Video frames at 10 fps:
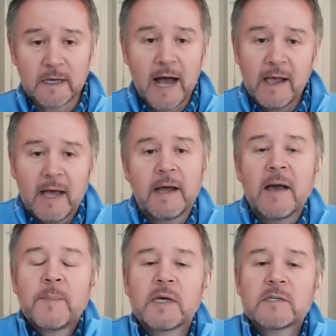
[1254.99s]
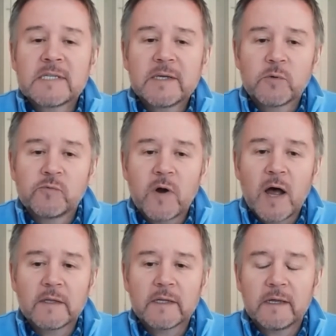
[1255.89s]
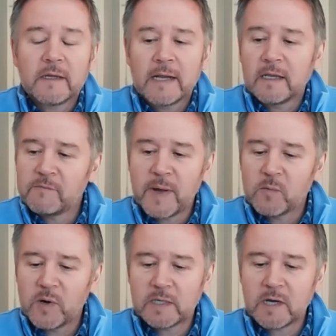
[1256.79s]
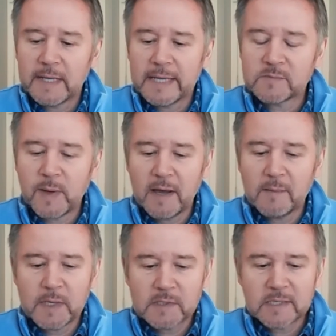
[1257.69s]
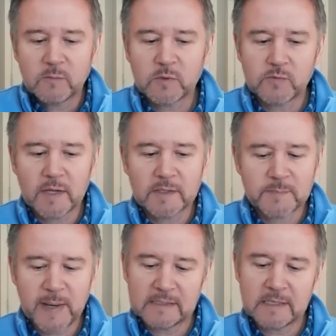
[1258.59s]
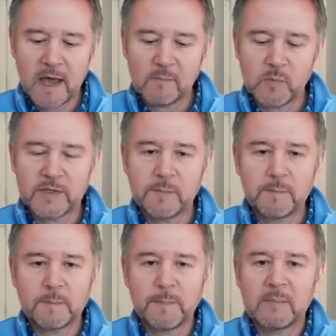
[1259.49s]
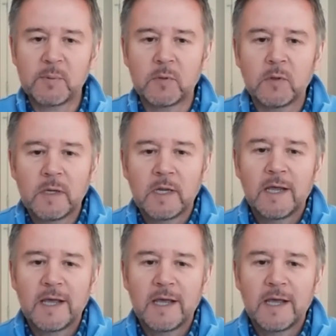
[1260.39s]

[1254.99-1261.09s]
I personally would rather, I love my work colleagues, but I personally would rather spend time with the people